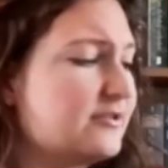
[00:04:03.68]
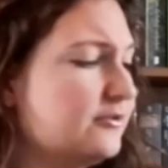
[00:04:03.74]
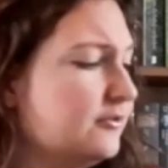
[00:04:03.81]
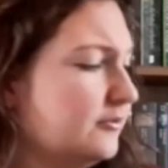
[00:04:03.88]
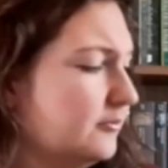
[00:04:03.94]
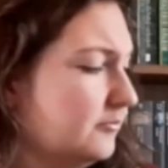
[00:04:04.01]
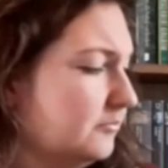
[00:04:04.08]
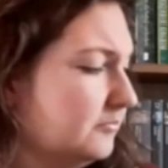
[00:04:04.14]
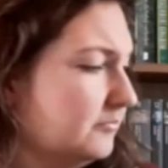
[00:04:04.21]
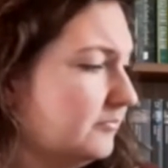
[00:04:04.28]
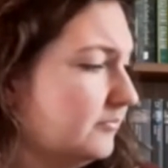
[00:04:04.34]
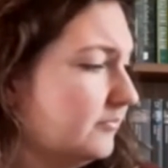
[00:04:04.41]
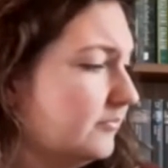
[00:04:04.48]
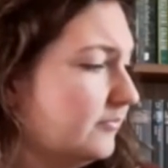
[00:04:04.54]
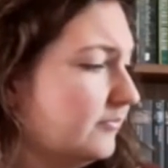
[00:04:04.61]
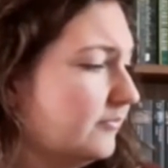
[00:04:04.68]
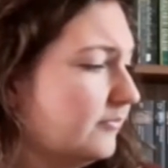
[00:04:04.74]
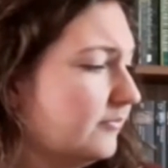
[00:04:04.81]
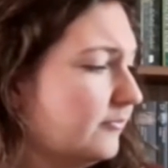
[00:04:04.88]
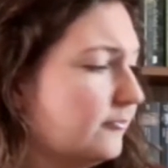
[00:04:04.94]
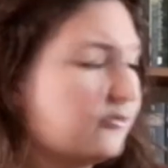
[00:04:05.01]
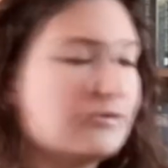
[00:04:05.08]
to
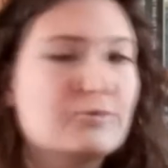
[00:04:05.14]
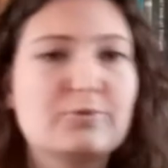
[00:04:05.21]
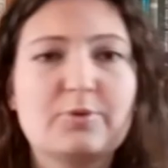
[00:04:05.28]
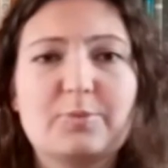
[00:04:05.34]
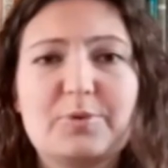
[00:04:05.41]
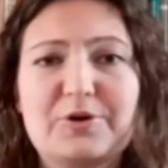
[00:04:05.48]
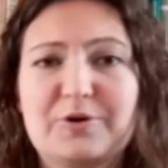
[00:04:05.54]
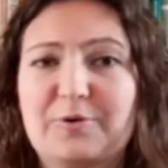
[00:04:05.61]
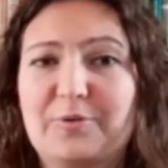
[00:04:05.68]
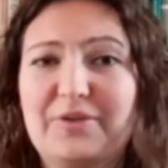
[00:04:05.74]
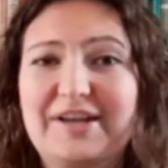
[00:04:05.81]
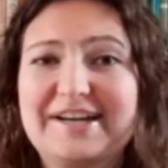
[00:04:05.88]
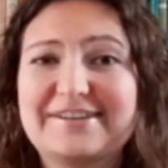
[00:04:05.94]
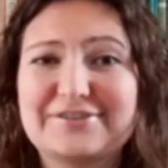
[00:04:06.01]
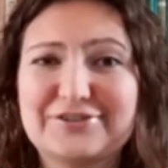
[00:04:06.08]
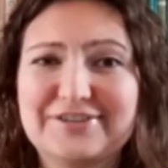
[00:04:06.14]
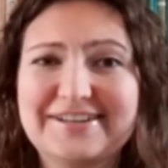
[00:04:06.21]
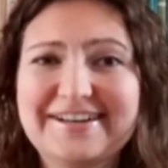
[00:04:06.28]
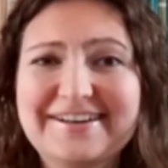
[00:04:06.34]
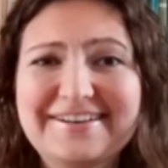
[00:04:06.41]
rule the world actually.